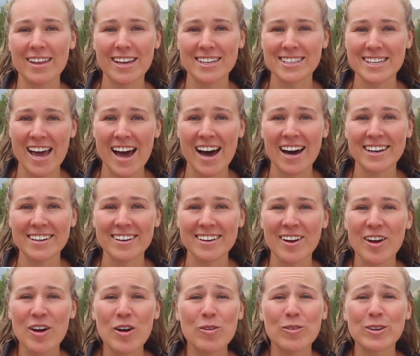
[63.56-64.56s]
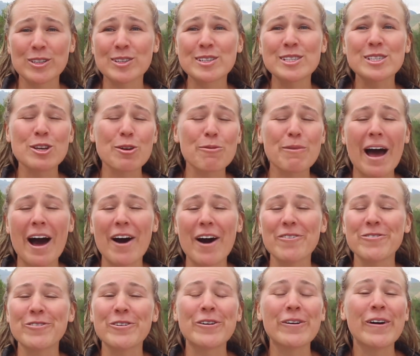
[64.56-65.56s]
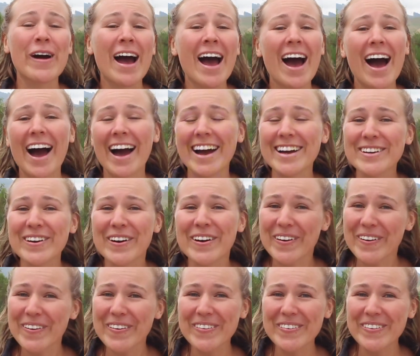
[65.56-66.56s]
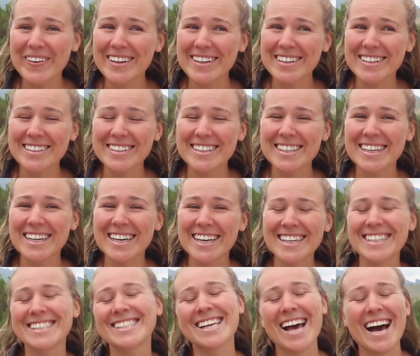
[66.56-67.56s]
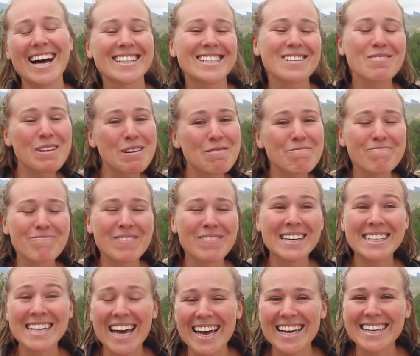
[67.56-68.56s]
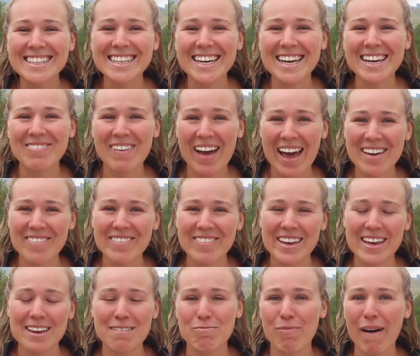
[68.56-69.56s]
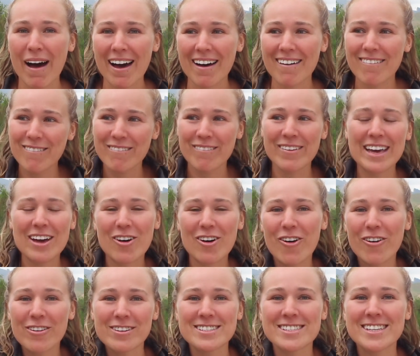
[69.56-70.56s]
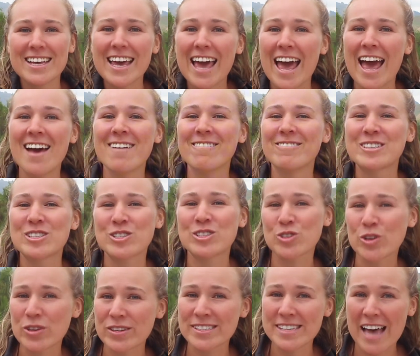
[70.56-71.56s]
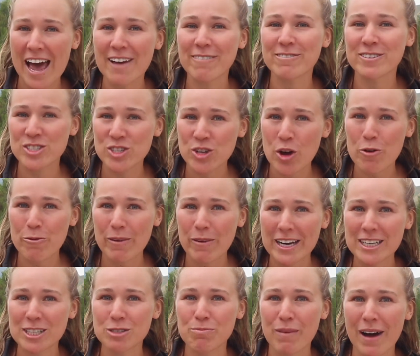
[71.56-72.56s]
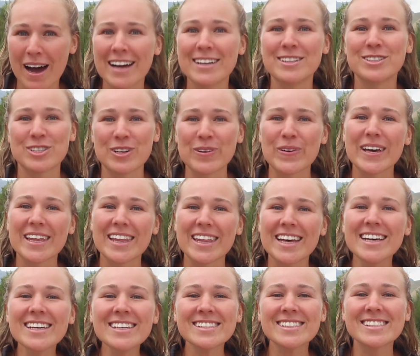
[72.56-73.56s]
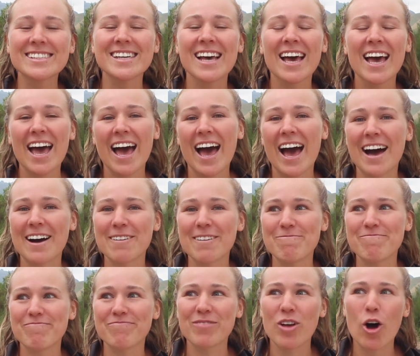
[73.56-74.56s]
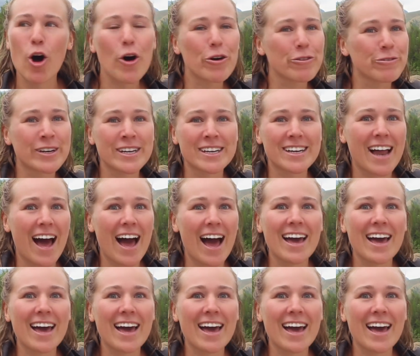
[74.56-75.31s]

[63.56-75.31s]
that town, which was super helpful. I know it sounds a bit pedantic maybe, but we honestly have saved so much by doing this. Often